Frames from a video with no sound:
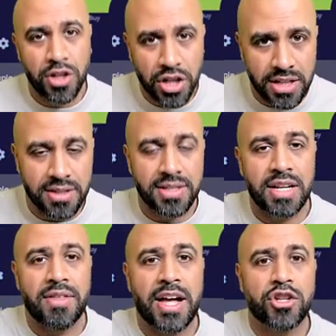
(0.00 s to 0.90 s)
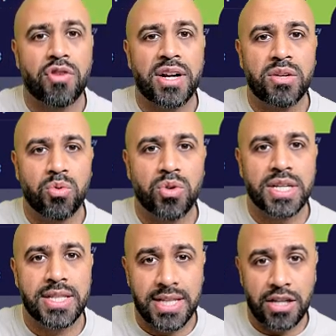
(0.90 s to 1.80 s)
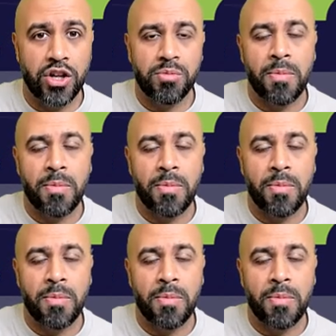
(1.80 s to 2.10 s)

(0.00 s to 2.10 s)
looking to see if that trend will continue.